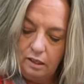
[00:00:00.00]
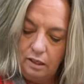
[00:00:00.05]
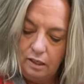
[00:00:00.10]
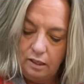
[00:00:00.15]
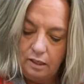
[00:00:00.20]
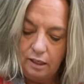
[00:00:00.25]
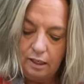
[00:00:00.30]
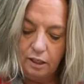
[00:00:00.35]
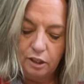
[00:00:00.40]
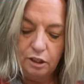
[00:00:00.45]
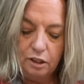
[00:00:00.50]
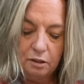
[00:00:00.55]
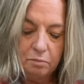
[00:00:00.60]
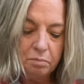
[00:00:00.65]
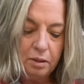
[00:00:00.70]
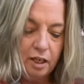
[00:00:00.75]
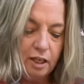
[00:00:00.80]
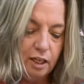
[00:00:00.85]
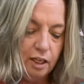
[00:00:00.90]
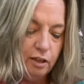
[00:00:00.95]
Now you can
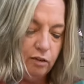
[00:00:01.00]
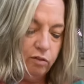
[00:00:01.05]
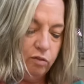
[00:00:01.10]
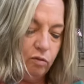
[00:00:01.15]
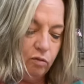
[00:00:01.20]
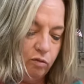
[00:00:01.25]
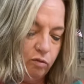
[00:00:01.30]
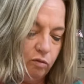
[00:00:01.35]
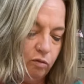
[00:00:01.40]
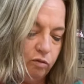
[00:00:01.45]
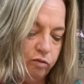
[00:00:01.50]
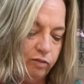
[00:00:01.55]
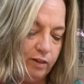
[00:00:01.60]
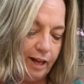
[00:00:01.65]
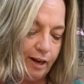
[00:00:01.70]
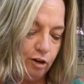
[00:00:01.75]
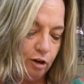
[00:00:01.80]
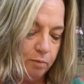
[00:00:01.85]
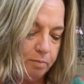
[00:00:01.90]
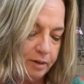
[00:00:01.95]
buy
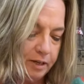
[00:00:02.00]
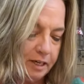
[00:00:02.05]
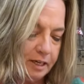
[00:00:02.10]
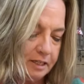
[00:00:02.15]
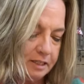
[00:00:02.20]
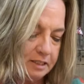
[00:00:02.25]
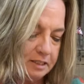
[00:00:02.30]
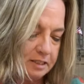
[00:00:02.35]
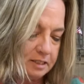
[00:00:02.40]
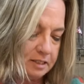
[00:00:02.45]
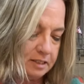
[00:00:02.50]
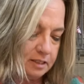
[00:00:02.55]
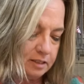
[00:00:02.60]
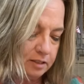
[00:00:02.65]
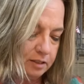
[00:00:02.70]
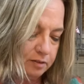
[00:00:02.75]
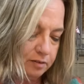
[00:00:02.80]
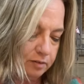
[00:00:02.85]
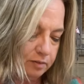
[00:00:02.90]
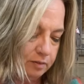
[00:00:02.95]
flower picks
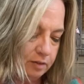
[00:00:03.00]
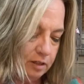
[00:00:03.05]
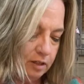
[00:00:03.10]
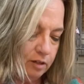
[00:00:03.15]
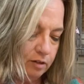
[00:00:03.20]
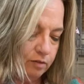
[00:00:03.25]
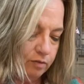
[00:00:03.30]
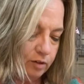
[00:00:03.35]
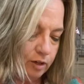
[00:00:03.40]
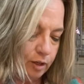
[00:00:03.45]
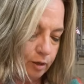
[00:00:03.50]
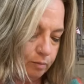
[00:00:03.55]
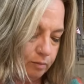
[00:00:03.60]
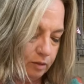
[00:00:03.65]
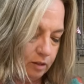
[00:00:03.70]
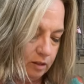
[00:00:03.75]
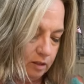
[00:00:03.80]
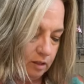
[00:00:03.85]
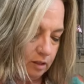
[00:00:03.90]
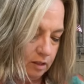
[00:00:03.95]
from
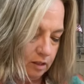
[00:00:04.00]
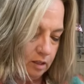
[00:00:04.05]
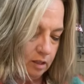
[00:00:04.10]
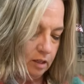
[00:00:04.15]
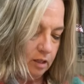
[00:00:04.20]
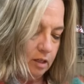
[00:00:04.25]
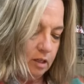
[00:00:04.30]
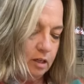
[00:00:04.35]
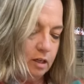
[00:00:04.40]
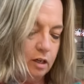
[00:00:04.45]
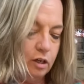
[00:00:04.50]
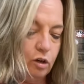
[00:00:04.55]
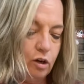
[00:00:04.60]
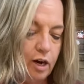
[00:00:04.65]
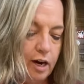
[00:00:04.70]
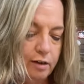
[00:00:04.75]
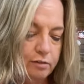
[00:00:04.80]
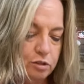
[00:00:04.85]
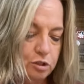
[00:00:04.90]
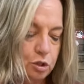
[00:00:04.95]
a
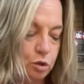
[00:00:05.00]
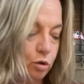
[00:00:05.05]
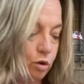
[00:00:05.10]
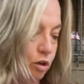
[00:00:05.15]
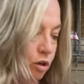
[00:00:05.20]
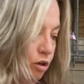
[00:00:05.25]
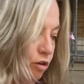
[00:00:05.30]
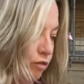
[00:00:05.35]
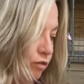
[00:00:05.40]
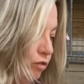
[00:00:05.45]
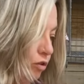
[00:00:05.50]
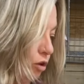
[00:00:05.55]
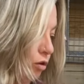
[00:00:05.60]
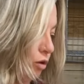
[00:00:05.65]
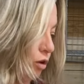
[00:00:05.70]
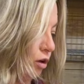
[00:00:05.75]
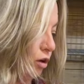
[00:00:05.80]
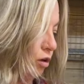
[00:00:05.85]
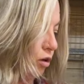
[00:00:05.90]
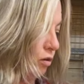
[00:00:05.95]
craft store or
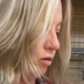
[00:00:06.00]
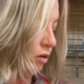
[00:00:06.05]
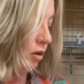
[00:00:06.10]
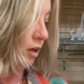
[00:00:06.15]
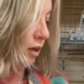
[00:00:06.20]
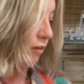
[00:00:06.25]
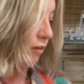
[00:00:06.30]
a